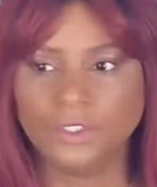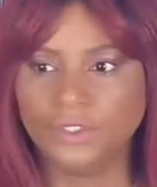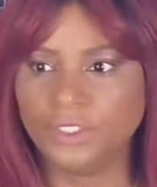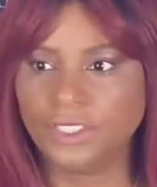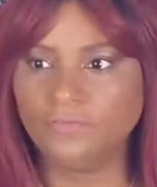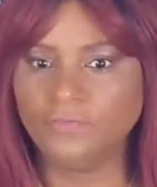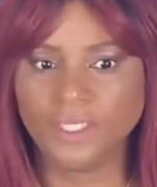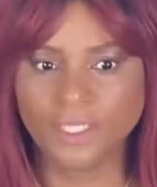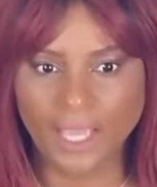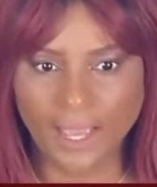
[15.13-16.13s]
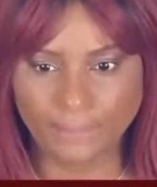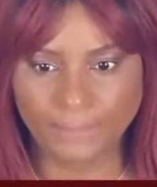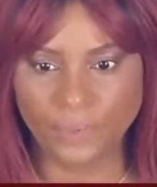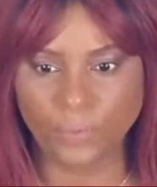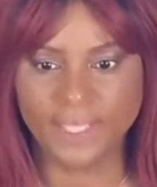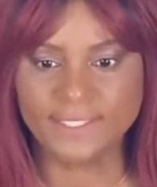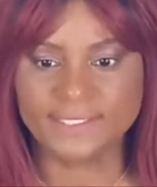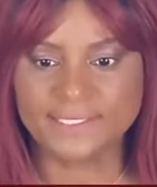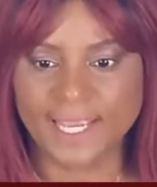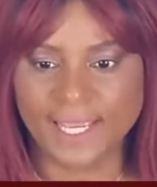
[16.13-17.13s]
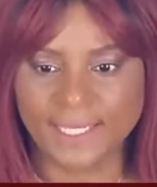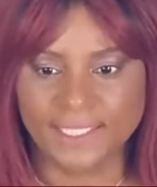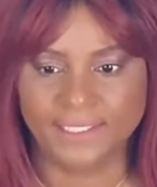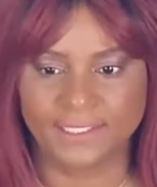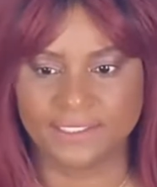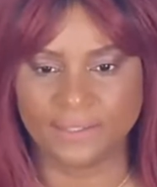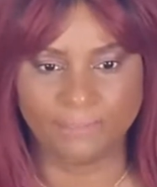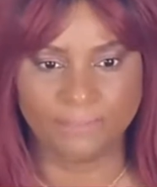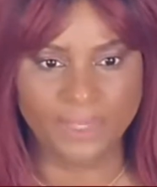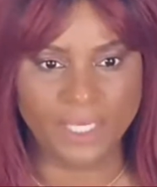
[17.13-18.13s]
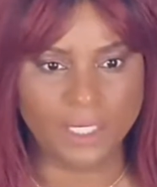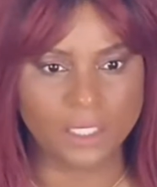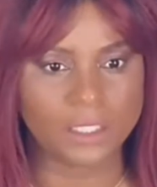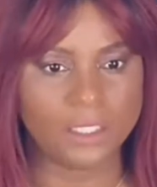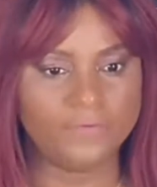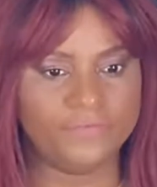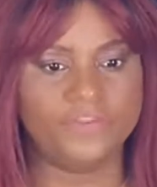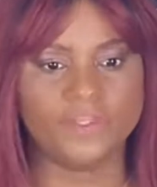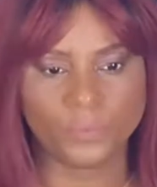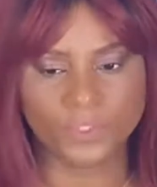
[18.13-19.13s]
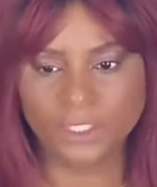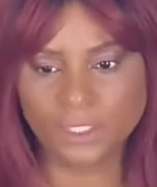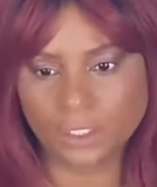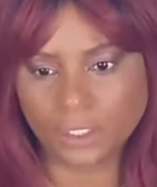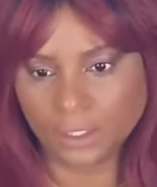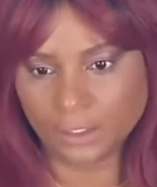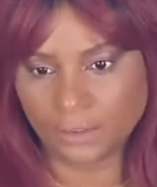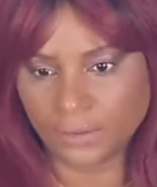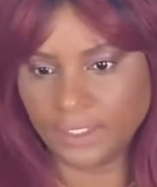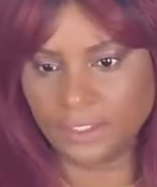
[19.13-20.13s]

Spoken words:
Good evening. Happy Wednesday. It is the middle of the week. Hello.